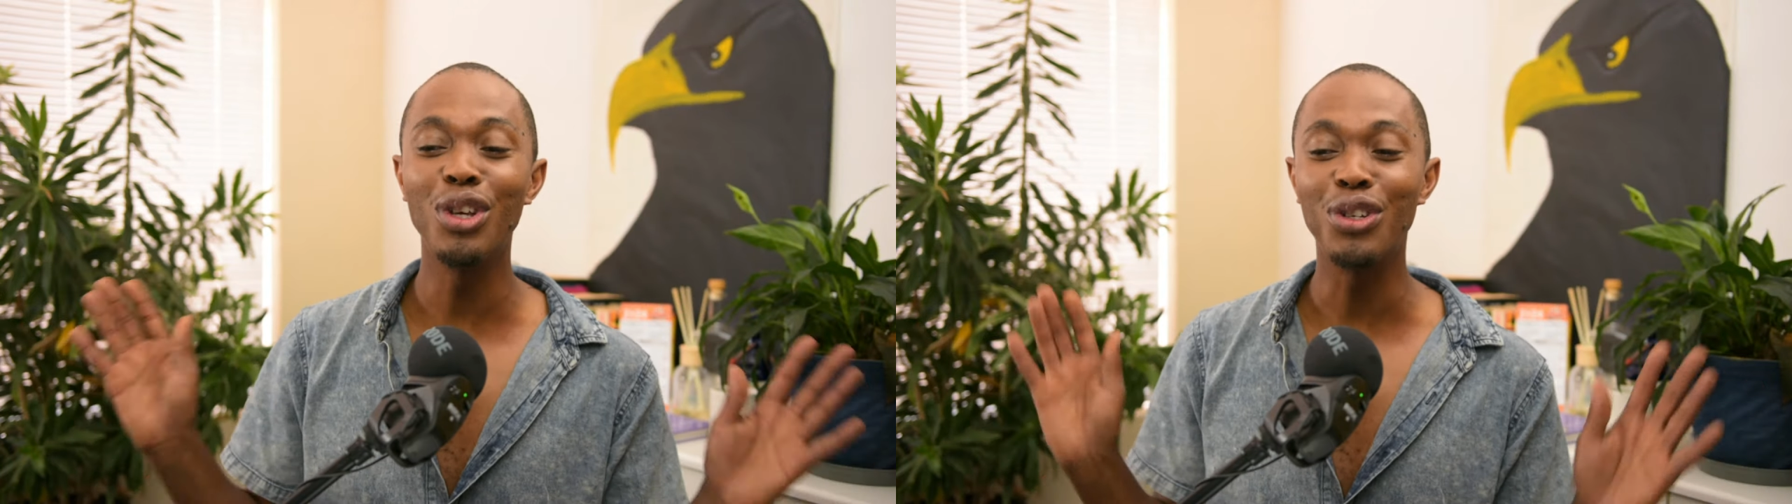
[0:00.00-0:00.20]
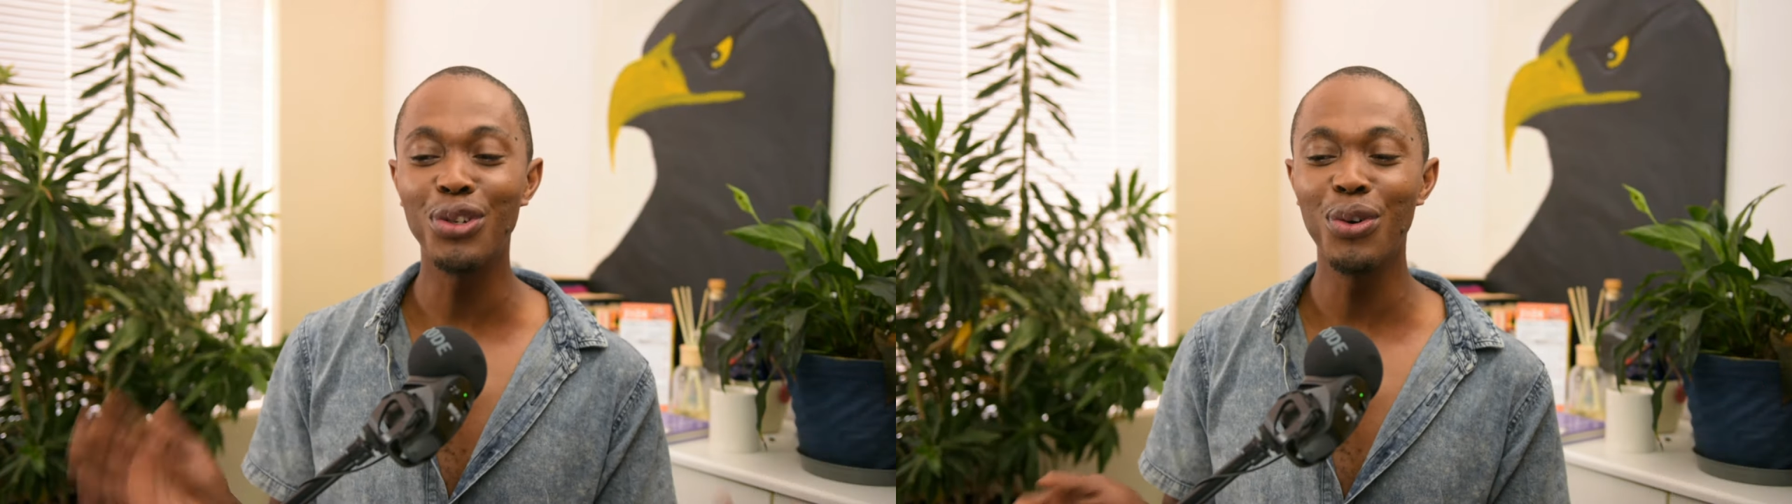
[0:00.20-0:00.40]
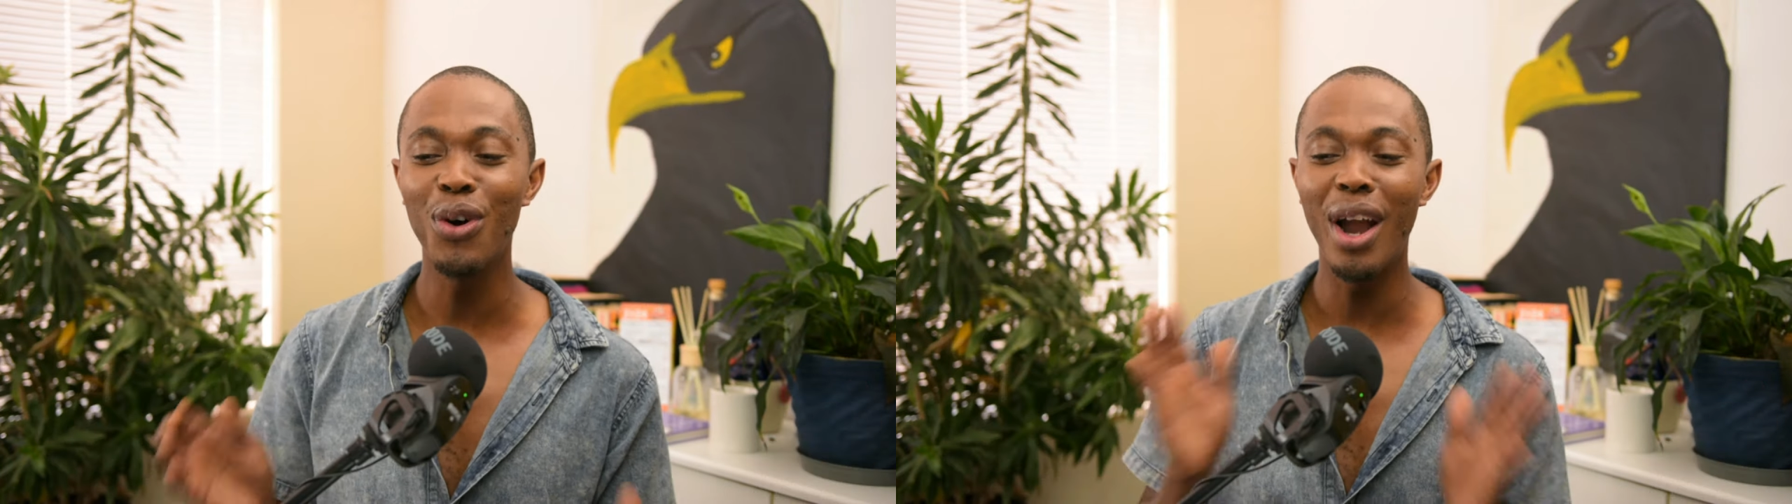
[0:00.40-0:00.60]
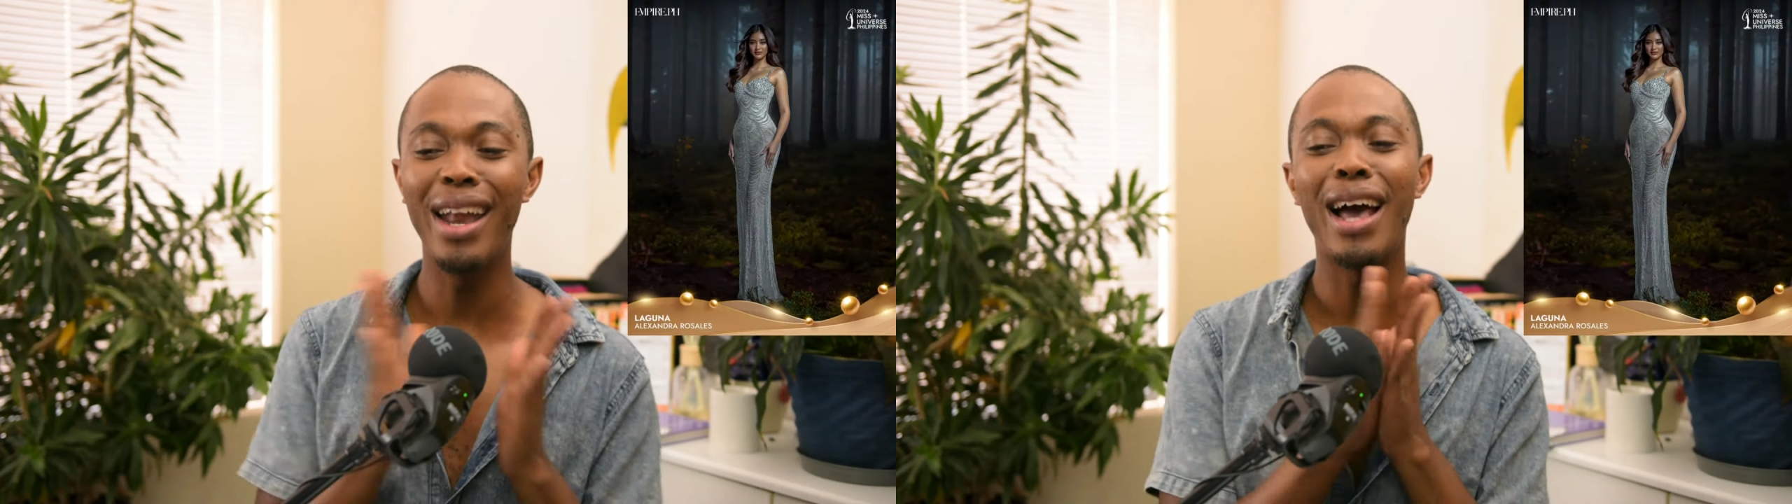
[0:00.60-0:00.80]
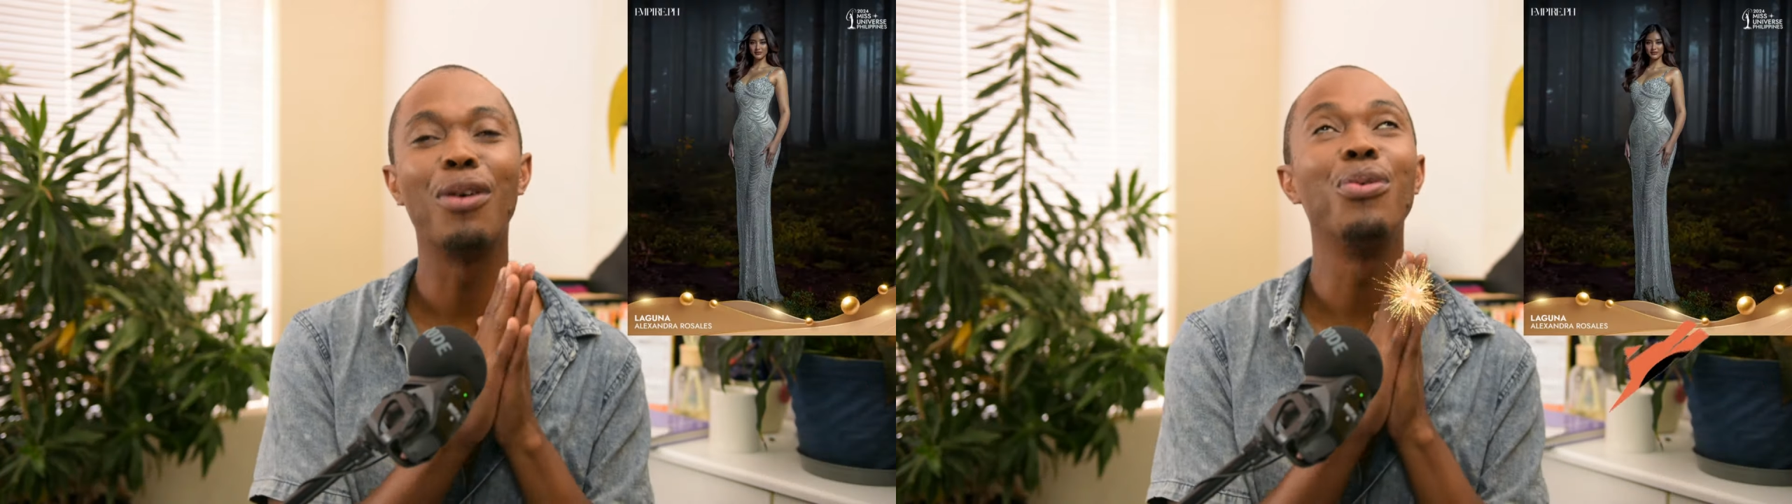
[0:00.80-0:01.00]
to
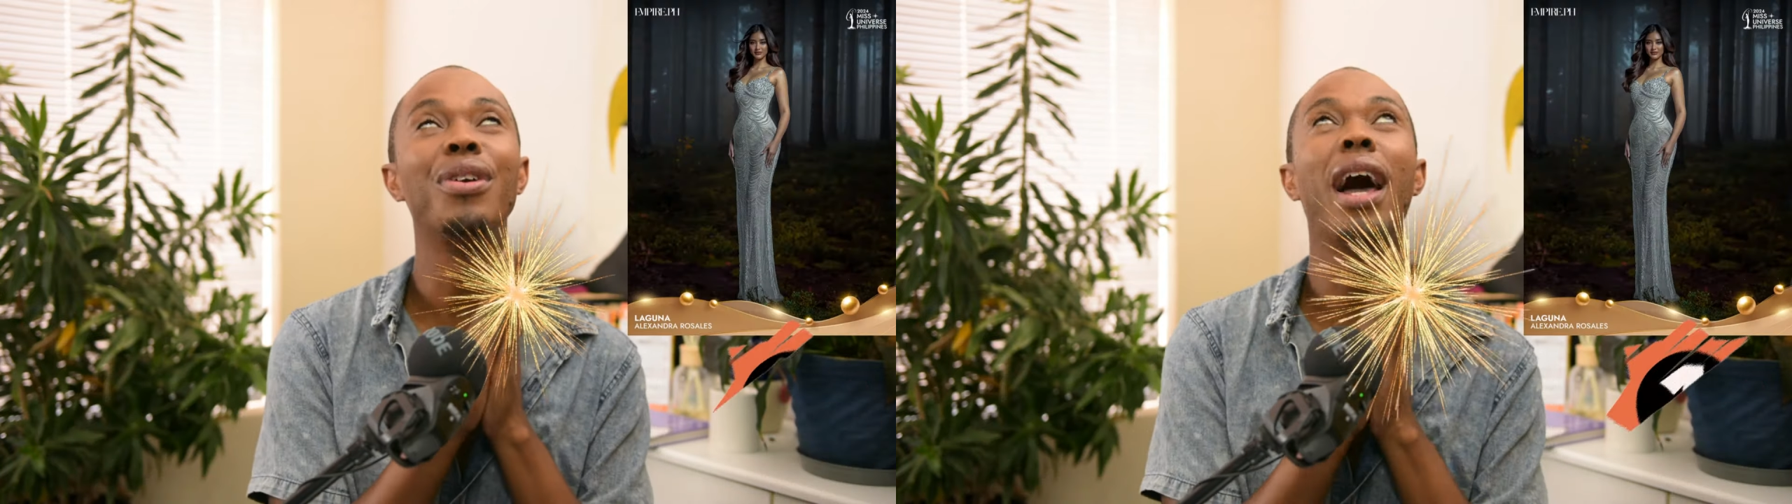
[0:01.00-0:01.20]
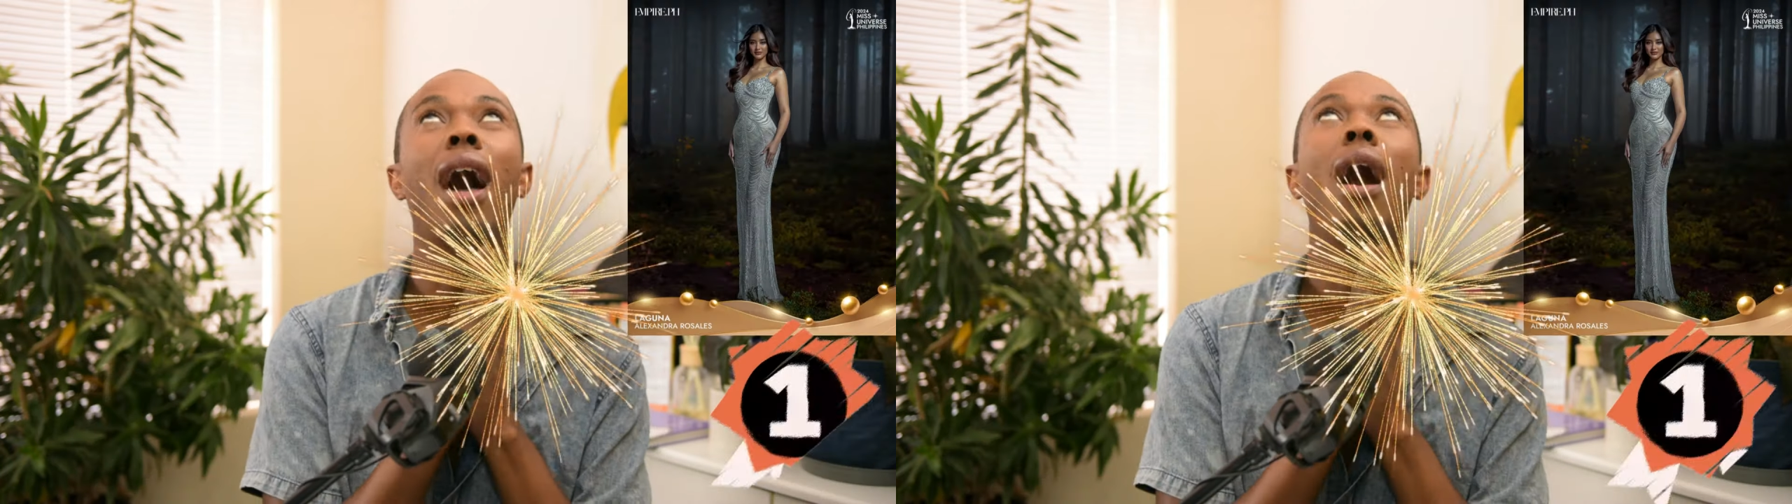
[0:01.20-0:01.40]
Laguna.